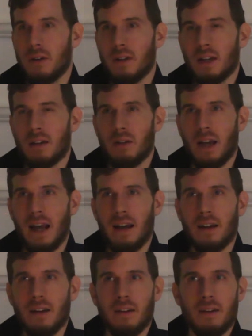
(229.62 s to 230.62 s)
with the
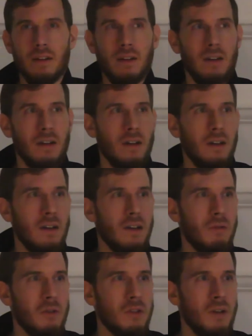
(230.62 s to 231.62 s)
Creator
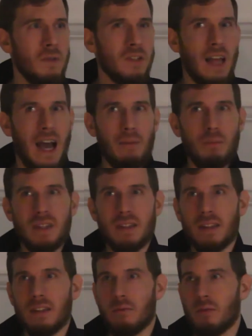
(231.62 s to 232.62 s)
was almost the
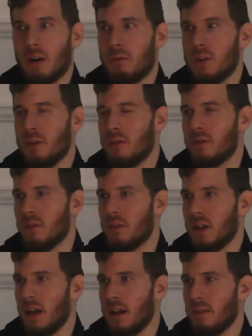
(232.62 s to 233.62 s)
opposite of what we're used
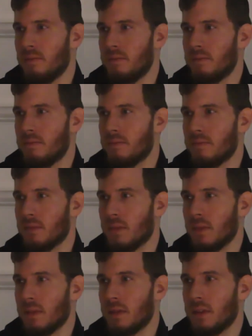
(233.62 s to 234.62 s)
to today.
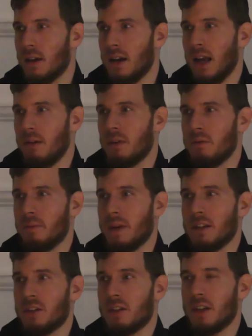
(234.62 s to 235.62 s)
Today, when we
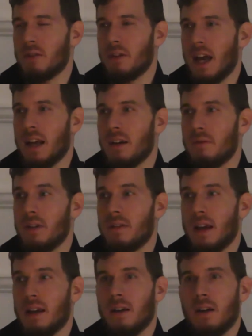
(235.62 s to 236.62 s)
mention the Creator,
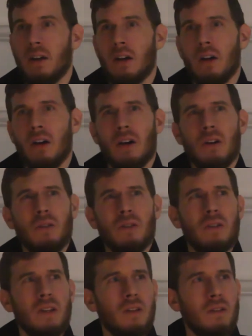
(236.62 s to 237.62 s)
we say, oh,
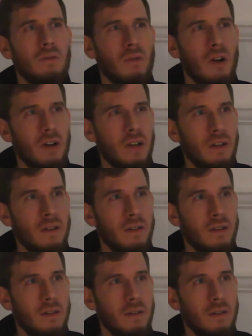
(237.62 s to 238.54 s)
you don't need to worry.